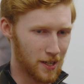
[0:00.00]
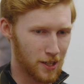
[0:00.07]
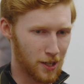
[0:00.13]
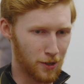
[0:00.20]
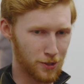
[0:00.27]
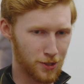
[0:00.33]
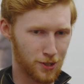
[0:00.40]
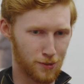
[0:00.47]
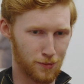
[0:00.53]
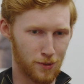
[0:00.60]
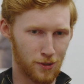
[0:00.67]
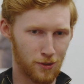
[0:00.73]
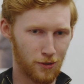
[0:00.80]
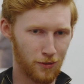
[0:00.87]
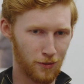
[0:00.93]
goes
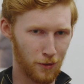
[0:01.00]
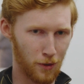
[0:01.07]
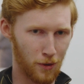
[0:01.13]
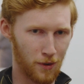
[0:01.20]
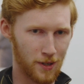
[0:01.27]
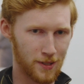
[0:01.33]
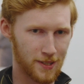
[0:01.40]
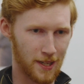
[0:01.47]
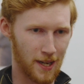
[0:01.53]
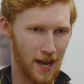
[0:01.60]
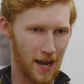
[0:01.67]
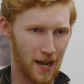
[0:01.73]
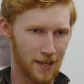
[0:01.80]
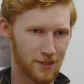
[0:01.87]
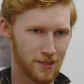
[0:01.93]
through Florence and
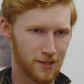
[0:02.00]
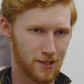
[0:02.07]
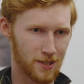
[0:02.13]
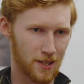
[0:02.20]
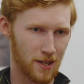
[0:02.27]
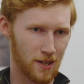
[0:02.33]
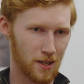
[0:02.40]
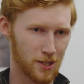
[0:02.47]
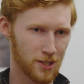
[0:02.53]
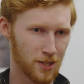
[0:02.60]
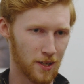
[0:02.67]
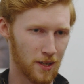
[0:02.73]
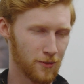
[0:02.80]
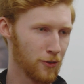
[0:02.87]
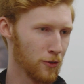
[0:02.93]

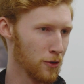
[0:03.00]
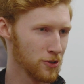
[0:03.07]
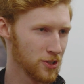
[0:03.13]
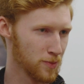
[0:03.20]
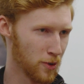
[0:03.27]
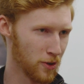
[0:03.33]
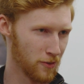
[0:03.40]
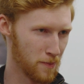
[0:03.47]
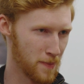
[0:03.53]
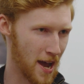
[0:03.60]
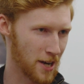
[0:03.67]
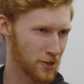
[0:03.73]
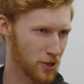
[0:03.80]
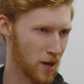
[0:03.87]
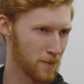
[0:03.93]
Florence is more of a
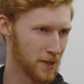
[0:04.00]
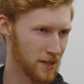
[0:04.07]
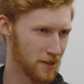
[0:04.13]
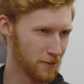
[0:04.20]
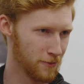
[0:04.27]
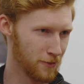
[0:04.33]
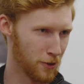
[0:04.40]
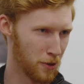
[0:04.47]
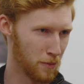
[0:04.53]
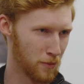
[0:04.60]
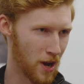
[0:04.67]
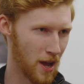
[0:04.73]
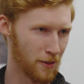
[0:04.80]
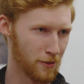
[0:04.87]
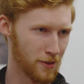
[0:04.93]
backdrop in the film
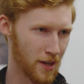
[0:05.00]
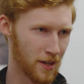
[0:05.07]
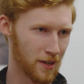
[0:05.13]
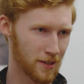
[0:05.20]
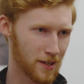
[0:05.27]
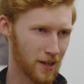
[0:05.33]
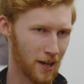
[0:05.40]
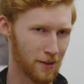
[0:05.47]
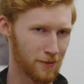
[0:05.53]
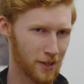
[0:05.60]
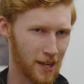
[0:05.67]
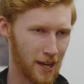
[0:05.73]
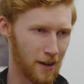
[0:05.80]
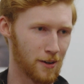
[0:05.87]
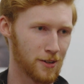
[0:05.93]
rather than kind of a
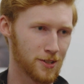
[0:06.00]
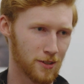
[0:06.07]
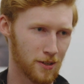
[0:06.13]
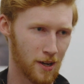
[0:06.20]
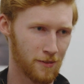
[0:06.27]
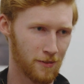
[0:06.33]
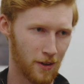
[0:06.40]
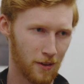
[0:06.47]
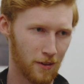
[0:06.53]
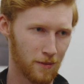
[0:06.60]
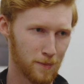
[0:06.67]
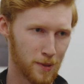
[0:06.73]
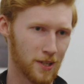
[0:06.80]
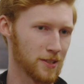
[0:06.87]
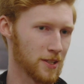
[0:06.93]
character, I
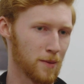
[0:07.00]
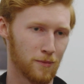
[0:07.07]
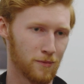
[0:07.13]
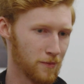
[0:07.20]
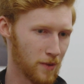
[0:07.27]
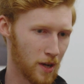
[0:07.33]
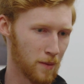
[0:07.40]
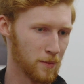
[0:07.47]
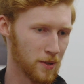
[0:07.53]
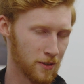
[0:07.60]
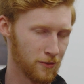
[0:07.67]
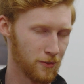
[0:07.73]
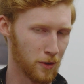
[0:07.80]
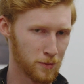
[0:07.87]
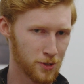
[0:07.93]
felt, because I'm a
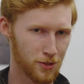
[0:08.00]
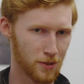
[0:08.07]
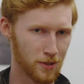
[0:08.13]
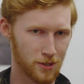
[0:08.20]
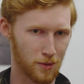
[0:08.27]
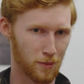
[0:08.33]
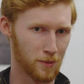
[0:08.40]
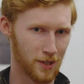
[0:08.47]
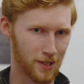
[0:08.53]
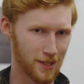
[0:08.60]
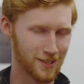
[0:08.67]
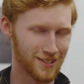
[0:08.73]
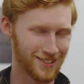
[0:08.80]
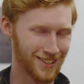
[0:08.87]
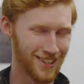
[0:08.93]
film student, so I'm really
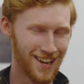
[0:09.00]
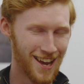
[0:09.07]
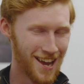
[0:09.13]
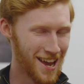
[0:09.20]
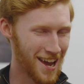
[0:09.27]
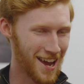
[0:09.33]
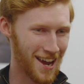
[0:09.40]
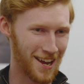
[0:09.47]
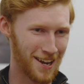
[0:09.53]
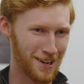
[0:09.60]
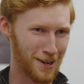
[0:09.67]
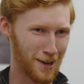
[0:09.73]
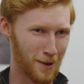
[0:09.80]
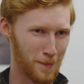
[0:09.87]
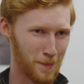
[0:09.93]
into it. And
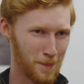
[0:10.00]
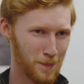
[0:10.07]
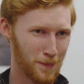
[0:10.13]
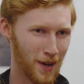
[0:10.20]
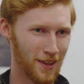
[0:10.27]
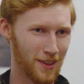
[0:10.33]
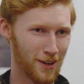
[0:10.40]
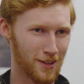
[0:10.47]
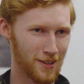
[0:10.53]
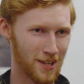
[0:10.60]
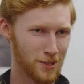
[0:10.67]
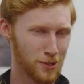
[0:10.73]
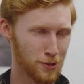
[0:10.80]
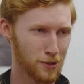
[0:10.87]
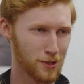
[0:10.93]
but they
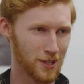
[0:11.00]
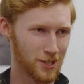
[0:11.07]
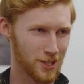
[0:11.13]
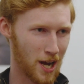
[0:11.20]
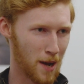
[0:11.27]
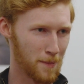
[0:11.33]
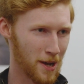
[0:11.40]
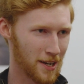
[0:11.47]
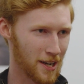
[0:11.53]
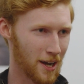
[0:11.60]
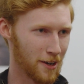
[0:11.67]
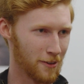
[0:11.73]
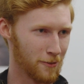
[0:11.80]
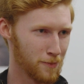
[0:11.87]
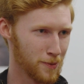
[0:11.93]
do a good job at
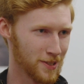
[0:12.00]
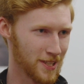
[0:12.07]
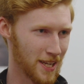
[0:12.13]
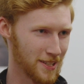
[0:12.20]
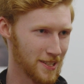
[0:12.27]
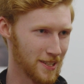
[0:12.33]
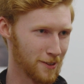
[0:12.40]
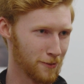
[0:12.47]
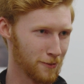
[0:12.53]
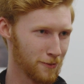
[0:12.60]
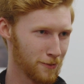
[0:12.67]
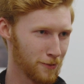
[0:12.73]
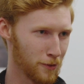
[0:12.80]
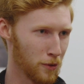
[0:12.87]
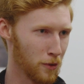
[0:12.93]
kind of presenting
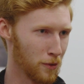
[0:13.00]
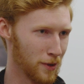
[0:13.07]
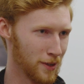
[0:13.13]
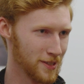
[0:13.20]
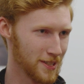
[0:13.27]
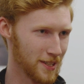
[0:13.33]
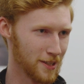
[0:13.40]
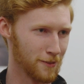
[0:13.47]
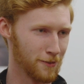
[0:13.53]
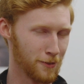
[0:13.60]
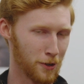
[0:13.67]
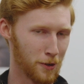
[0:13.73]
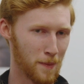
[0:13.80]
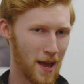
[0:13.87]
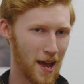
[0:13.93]
Florence in the
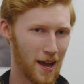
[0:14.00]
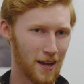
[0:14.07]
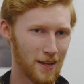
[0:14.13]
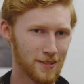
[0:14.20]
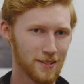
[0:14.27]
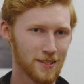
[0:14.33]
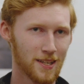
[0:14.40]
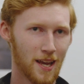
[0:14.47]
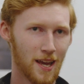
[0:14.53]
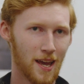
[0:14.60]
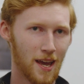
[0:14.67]
film as